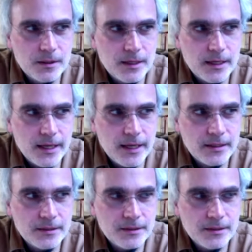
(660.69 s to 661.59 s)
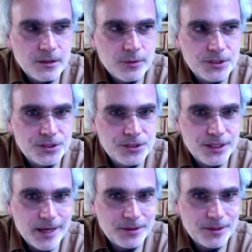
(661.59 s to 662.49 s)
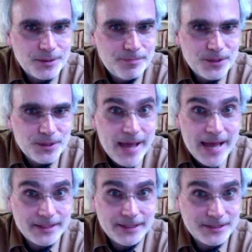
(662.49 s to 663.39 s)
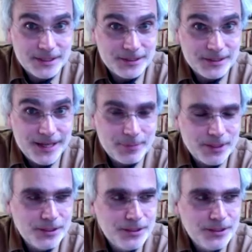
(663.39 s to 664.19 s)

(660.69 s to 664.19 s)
And would just think about the bad things that could happen.